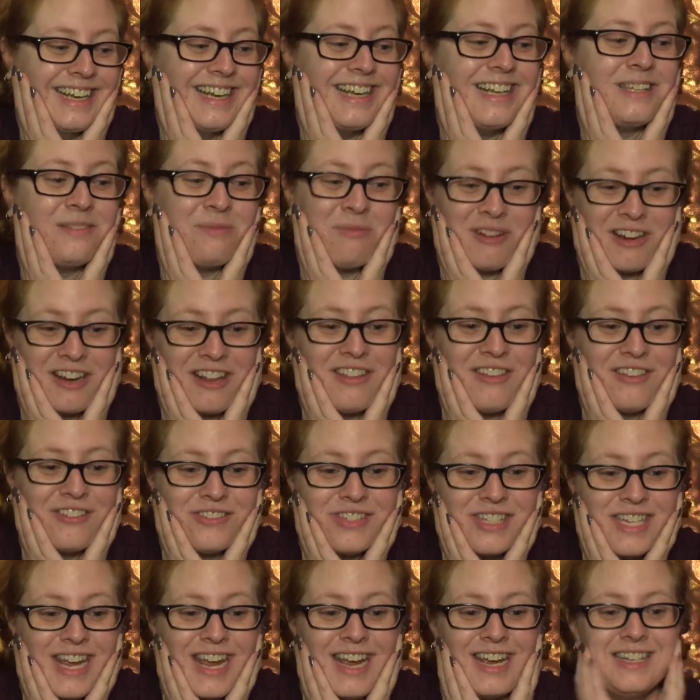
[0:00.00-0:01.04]
It's one of
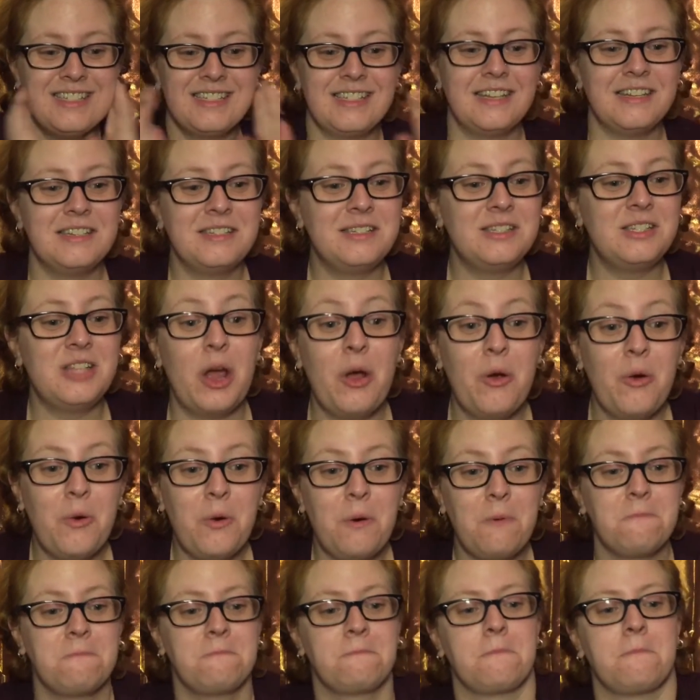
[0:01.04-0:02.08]
those days.
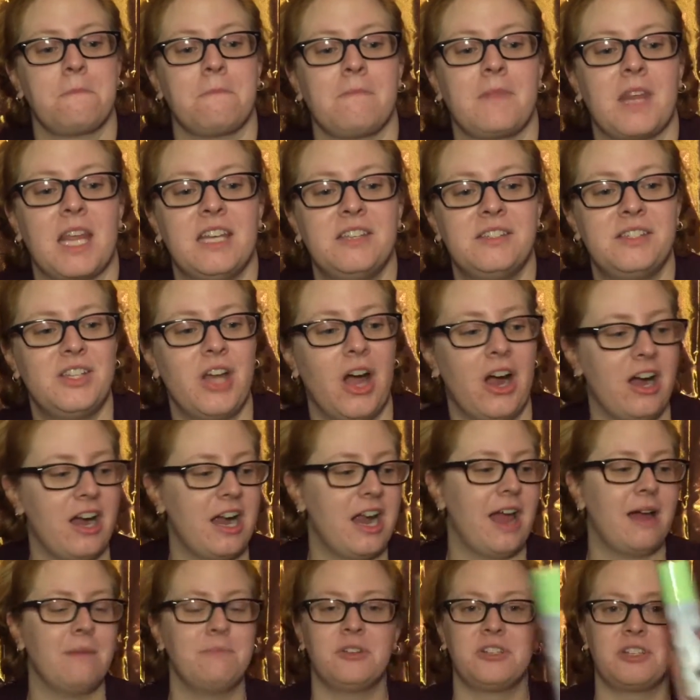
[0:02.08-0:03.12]
So,
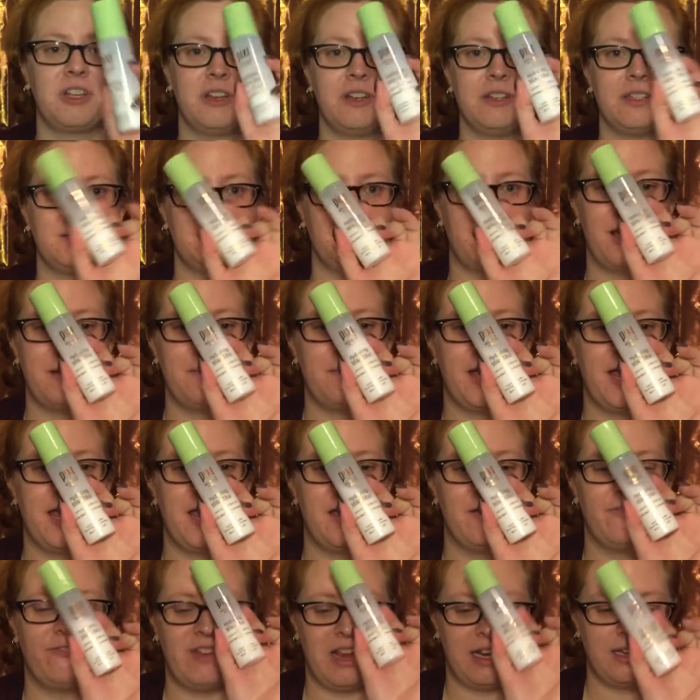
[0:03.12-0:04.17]
sorry, I'm just gonna spray
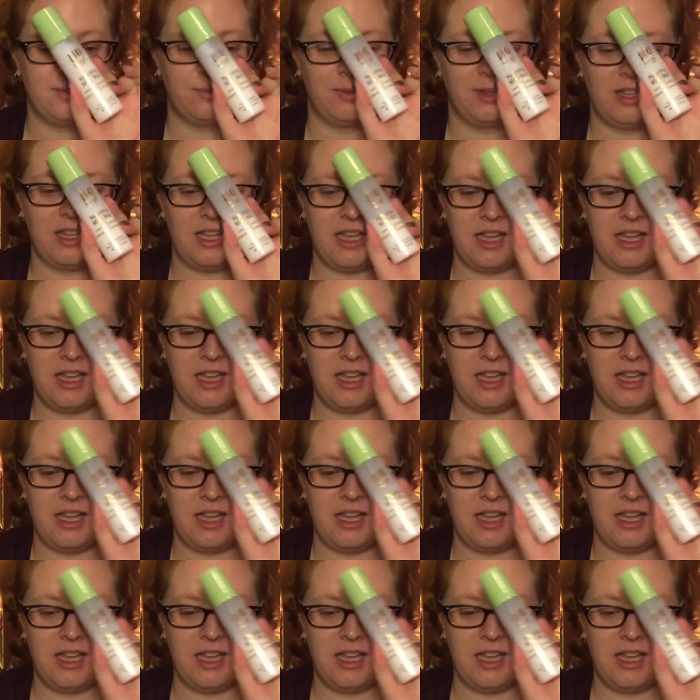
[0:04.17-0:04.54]
my face with